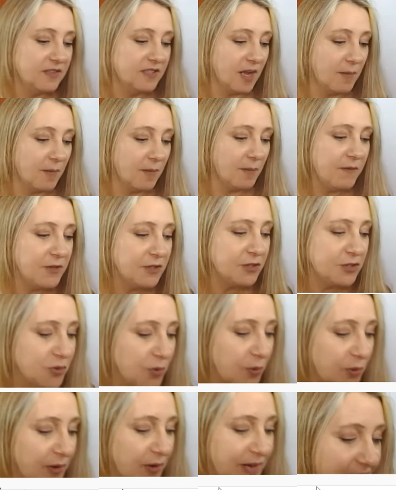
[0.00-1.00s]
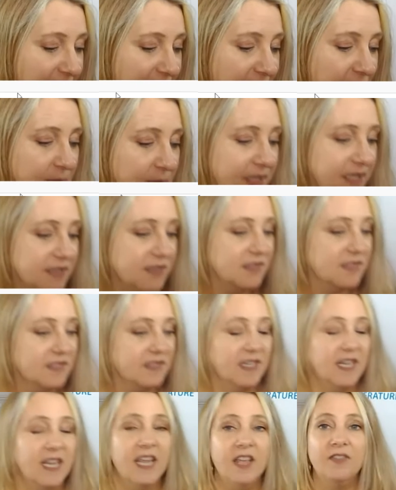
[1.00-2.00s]
some of the story
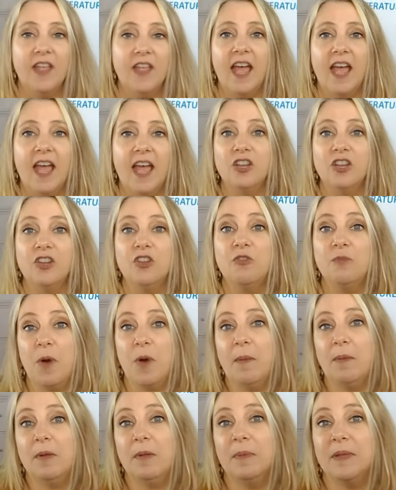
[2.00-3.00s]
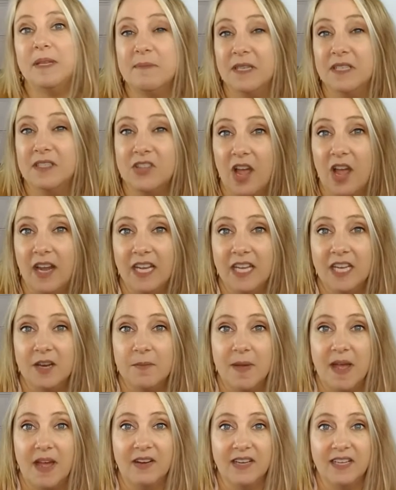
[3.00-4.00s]
elements that you've probably been
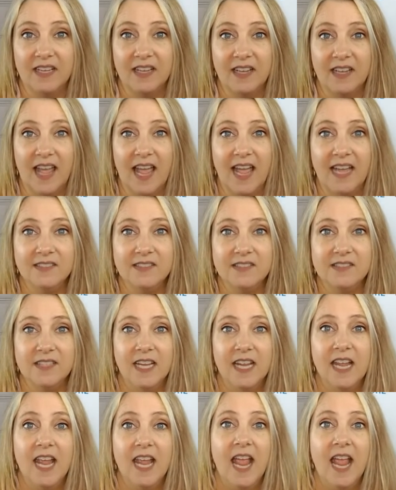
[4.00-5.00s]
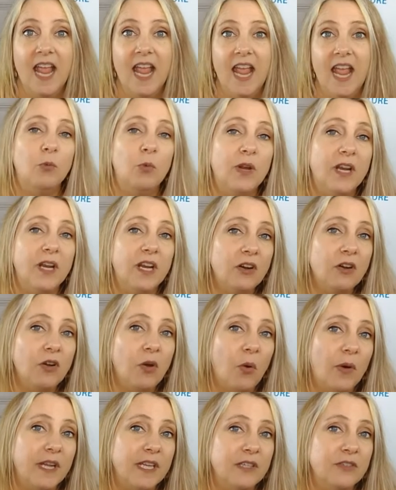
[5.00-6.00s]
talking about in class, and we're
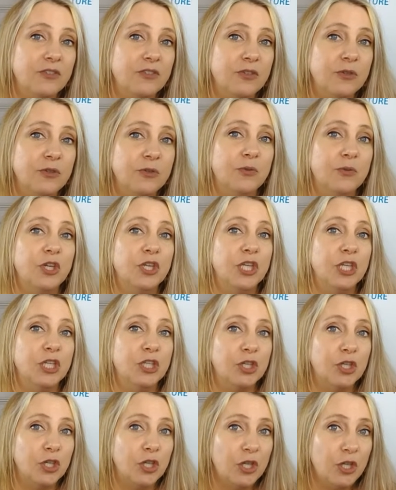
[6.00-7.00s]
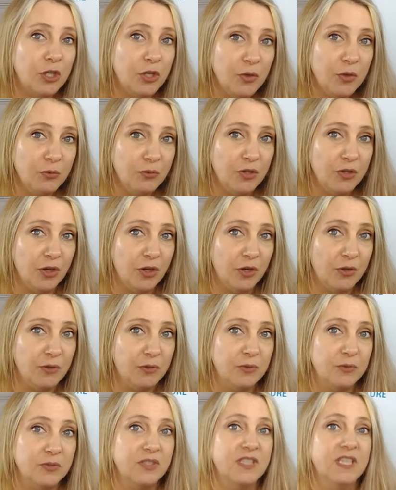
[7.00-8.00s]
going to include
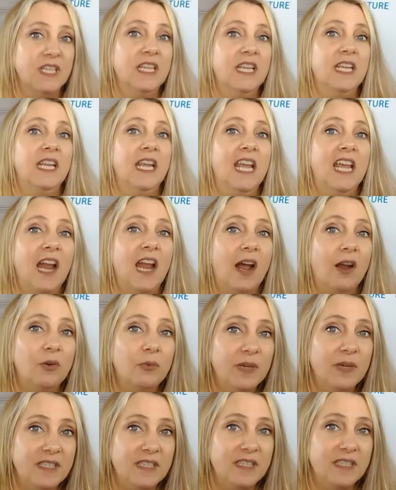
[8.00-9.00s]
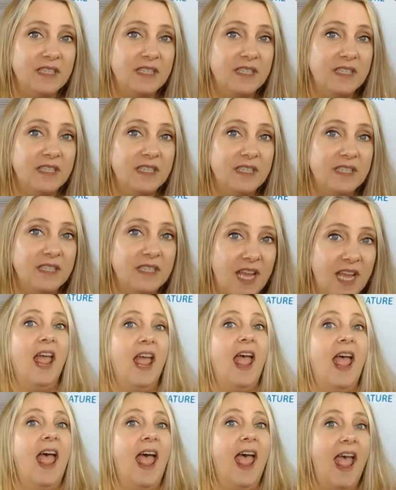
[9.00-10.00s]
those in our retelling
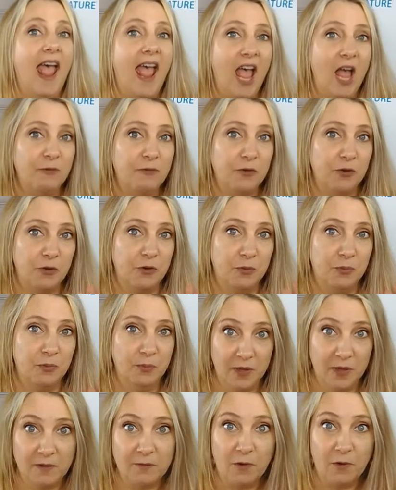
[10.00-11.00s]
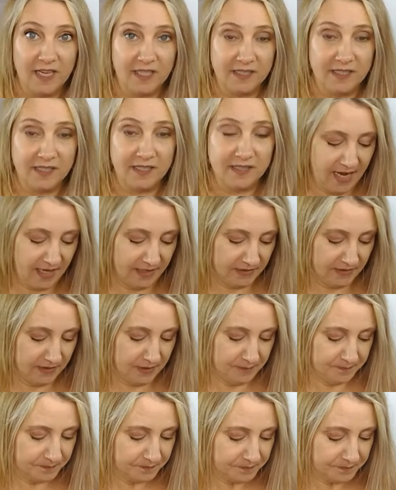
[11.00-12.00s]
after we've read a
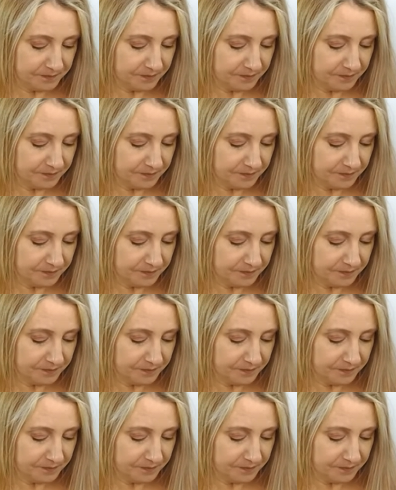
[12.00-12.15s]
text.